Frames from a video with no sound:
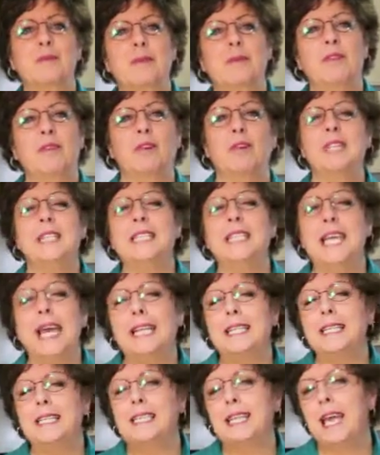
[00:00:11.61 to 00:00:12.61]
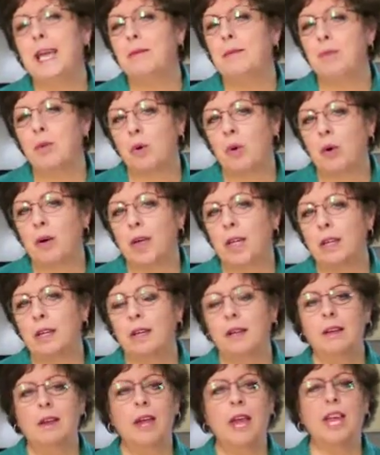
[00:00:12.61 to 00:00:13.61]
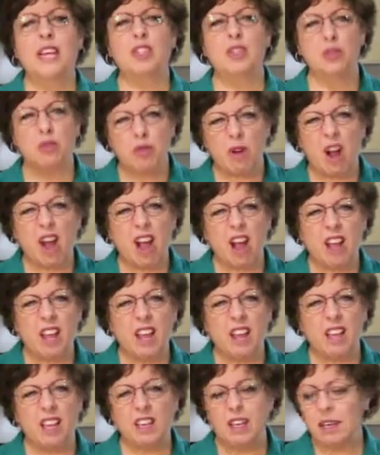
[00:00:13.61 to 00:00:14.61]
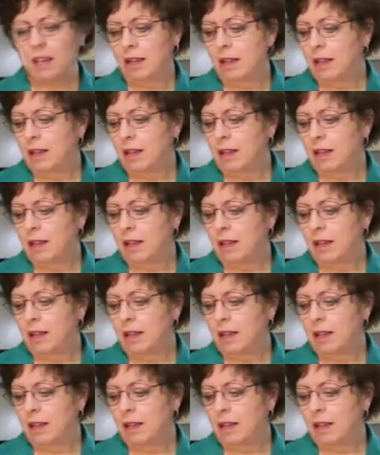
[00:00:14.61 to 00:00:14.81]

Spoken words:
be very dense and boring and dry.